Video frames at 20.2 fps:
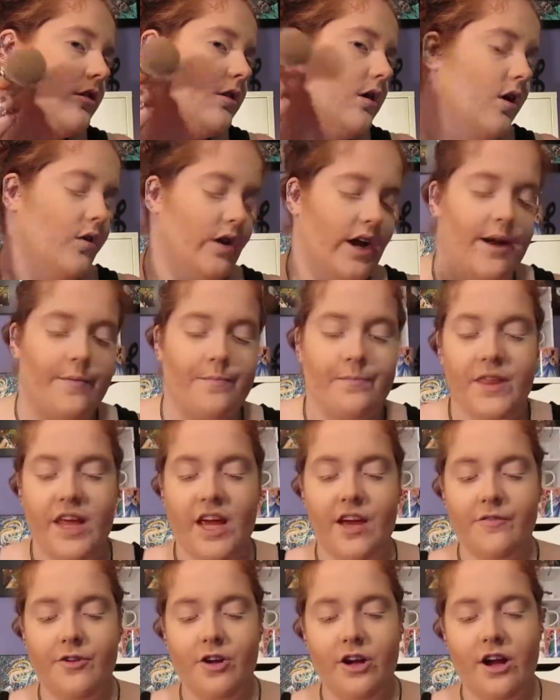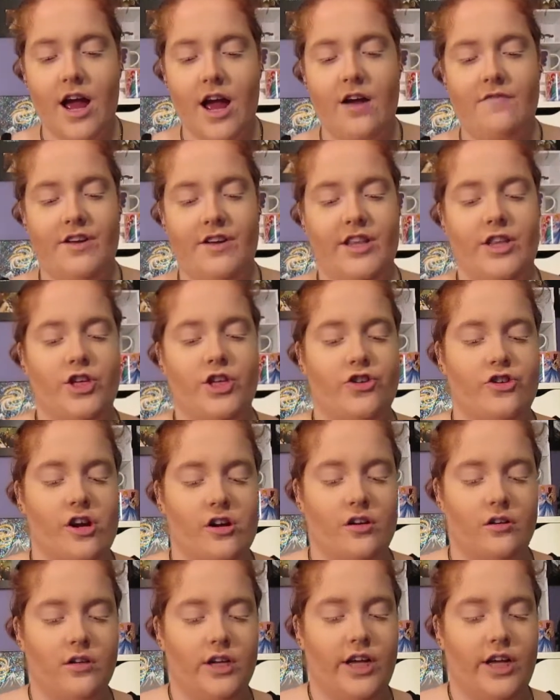Okay, if you're having the struggle